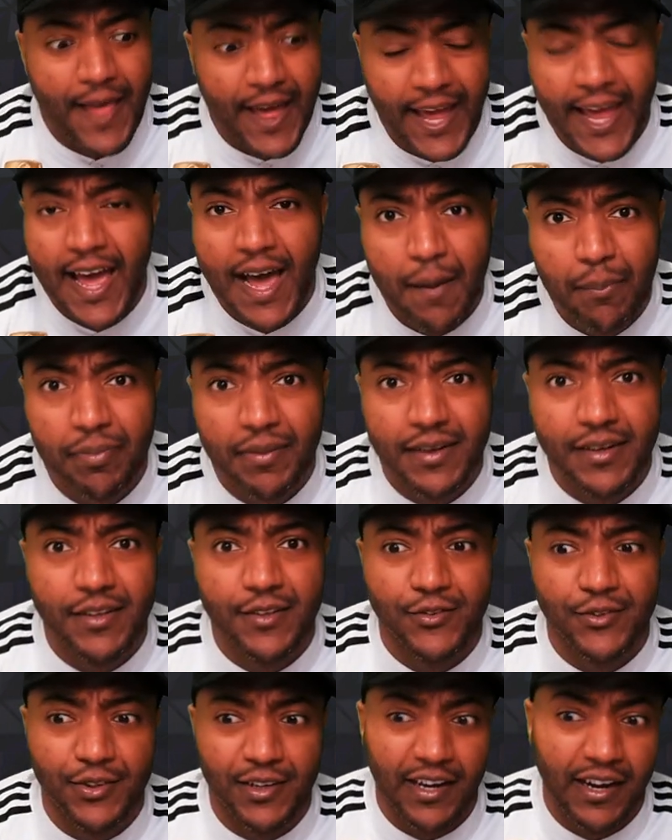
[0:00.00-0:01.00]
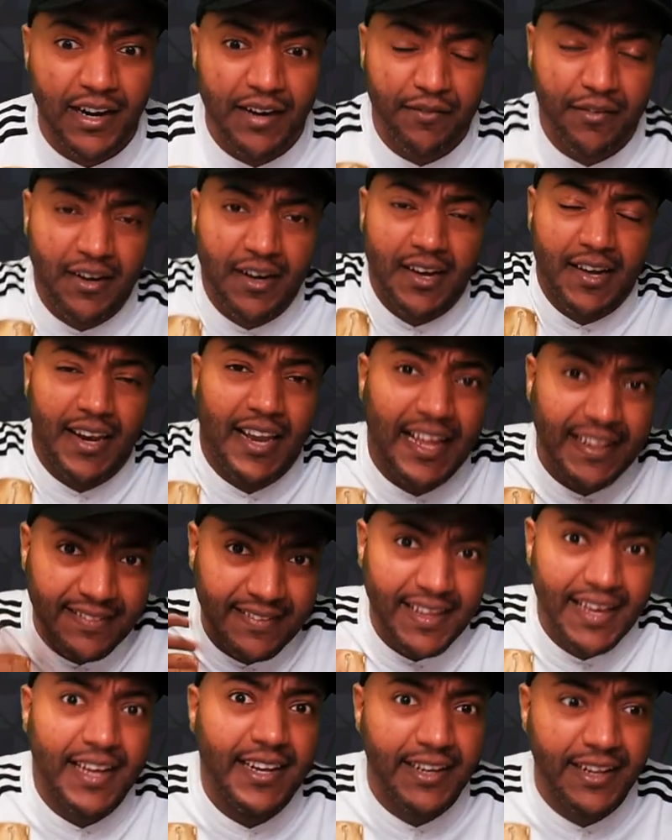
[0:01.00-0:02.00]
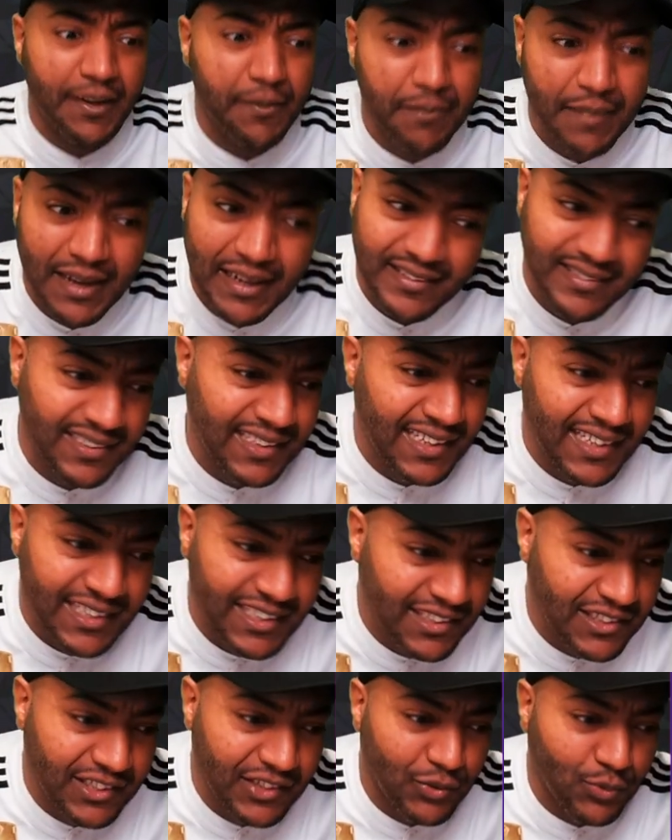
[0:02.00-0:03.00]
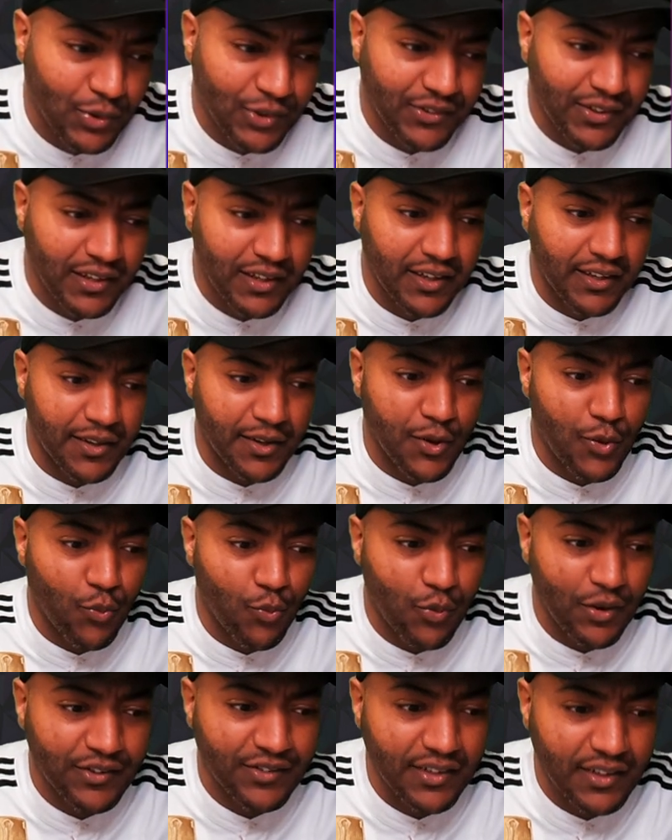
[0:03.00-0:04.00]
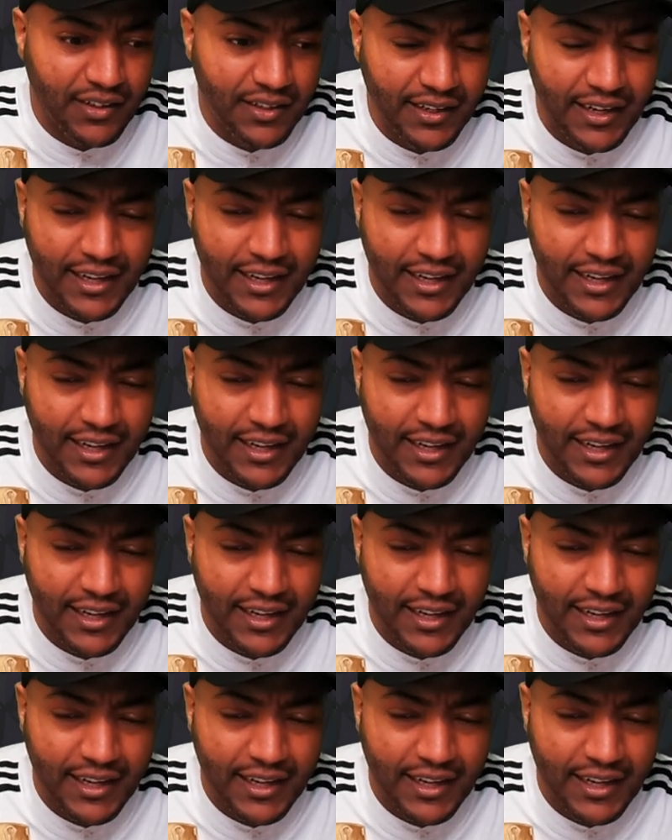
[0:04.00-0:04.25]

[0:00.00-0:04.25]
that happened to Carvajal at the end of the match. Just wasn't good. It wasn't